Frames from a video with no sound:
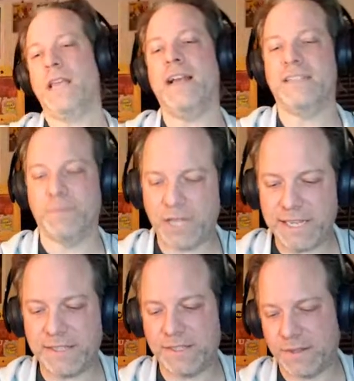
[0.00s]
yeah, it's a
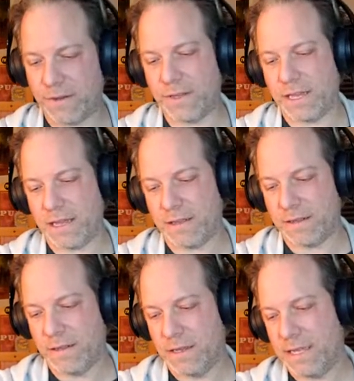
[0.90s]
Blaze. So yeah,
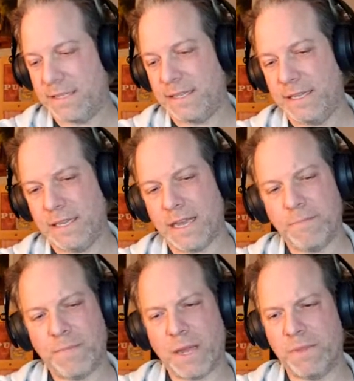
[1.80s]
it's
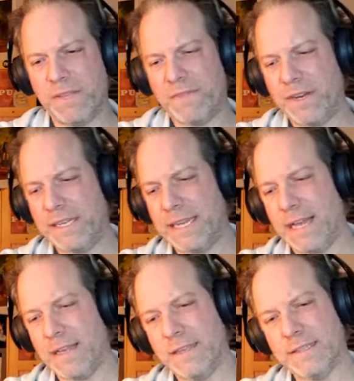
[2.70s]
I believe they're
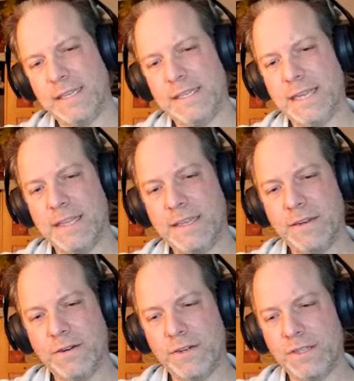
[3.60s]
is it
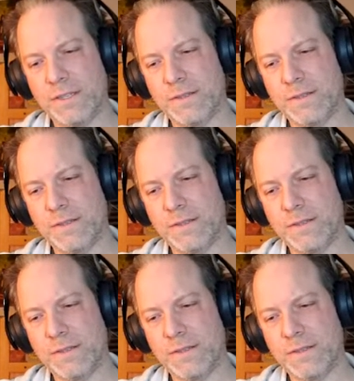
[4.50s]
Italian or